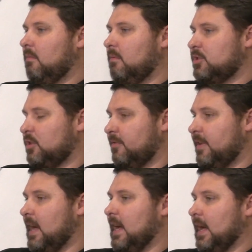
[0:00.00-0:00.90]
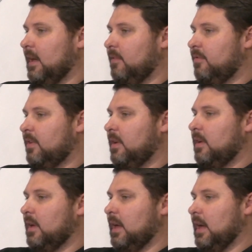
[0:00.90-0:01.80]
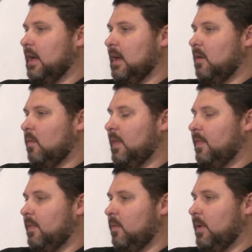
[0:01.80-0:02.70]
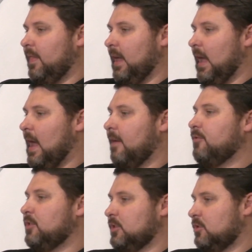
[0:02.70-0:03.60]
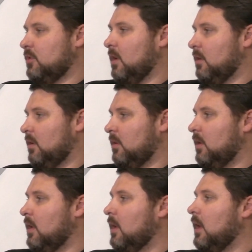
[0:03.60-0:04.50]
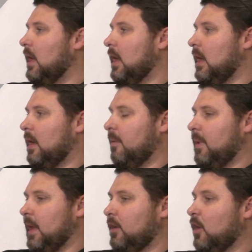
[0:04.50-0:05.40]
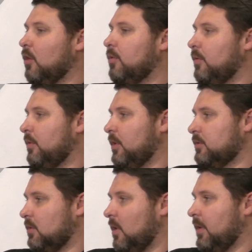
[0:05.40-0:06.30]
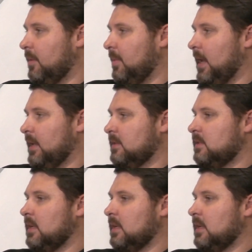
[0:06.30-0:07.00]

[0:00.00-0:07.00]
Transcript: survive when they have to struggle and go through those growing pains.